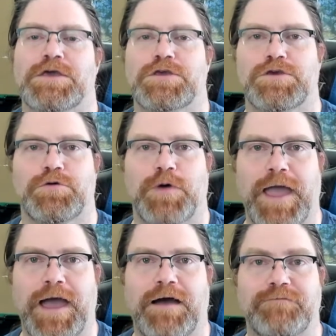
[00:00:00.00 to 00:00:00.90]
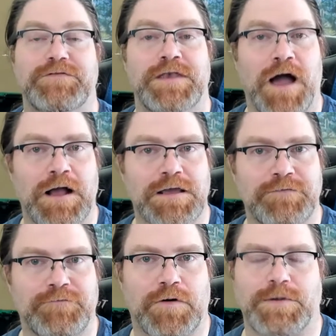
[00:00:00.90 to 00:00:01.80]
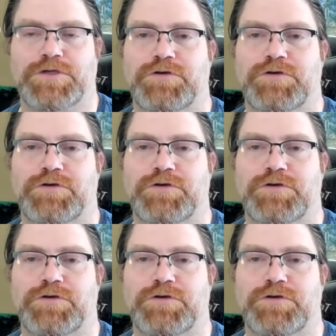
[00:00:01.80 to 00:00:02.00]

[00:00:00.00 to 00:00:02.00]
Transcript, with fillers: you have nonconformities.